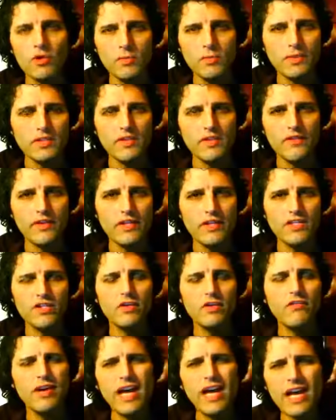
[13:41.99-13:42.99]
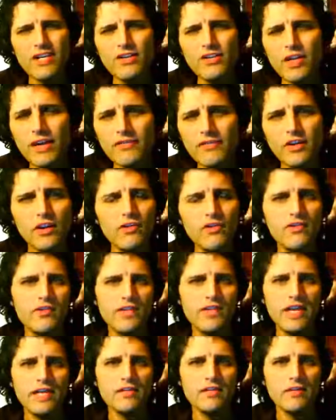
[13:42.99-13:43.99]
more specifically silver. Guys, you have to
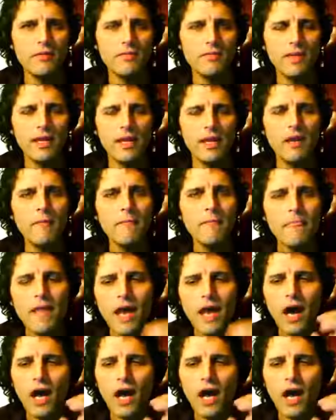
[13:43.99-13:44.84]
understand something.